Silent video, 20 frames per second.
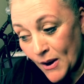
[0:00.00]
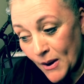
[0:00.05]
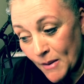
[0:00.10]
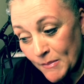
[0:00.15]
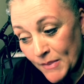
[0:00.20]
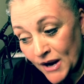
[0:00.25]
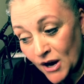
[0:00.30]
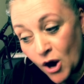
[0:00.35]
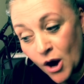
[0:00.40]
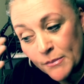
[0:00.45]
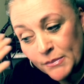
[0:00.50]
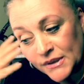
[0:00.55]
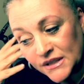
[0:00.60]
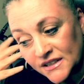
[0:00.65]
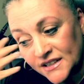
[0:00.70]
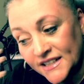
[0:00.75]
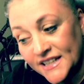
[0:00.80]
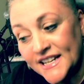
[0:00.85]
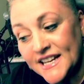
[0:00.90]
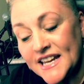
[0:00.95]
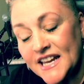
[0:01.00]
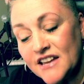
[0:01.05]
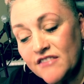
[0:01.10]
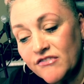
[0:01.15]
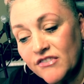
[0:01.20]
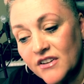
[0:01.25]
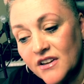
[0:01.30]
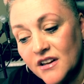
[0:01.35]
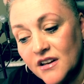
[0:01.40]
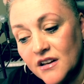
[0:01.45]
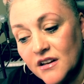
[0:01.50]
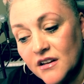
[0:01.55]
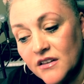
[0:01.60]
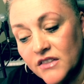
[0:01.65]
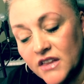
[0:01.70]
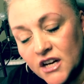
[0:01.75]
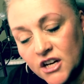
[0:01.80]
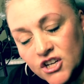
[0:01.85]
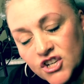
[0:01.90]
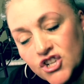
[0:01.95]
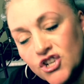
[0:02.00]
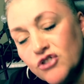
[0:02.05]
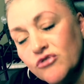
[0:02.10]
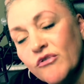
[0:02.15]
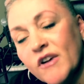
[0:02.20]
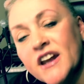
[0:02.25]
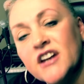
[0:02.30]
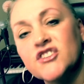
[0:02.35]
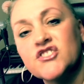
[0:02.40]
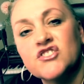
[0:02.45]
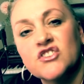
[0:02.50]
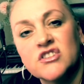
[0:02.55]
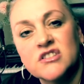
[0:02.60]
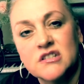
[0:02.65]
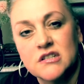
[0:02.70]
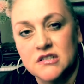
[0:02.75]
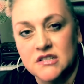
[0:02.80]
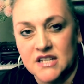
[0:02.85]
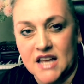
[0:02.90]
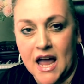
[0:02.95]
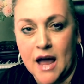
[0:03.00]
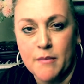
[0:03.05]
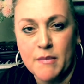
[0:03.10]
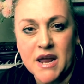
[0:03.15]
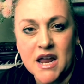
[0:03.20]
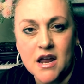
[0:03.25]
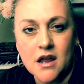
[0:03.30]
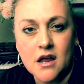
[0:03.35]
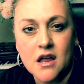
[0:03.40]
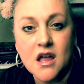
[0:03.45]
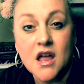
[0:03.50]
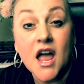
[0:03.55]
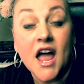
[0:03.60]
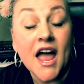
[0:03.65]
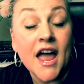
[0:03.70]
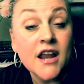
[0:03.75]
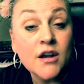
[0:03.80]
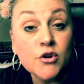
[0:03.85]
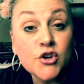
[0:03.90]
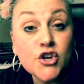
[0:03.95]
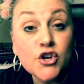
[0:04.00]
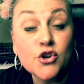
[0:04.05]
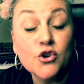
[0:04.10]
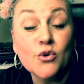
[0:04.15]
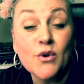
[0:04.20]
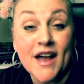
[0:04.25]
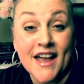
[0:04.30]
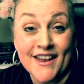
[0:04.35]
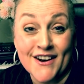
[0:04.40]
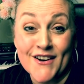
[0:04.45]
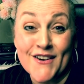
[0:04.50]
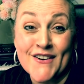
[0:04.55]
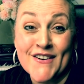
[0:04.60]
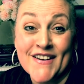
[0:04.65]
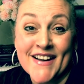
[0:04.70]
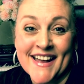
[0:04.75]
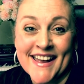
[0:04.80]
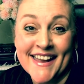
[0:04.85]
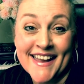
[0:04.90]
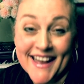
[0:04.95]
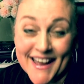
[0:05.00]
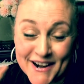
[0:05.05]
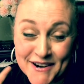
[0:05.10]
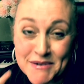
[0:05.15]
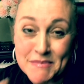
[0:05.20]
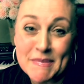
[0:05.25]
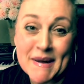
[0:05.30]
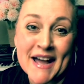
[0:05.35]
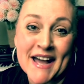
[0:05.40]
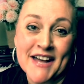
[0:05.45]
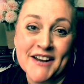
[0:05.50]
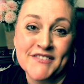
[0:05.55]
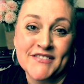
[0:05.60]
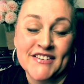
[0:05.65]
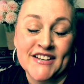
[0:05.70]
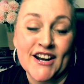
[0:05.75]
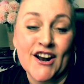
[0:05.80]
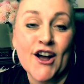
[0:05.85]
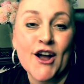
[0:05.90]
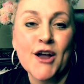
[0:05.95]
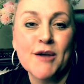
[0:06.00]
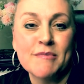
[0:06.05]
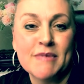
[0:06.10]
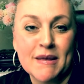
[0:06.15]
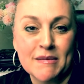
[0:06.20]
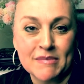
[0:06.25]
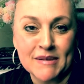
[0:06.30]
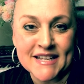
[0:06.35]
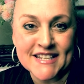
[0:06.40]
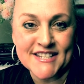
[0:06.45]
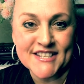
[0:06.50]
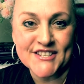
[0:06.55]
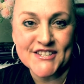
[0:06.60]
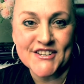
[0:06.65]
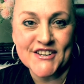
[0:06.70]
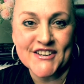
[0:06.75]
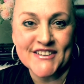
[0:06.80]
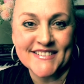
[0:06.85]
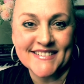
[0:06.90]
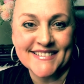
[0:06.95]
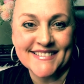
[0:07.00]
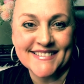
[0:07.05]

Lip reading: but I believe that a new renaissance is coming and you and I are a part of it. I hope that blesses you.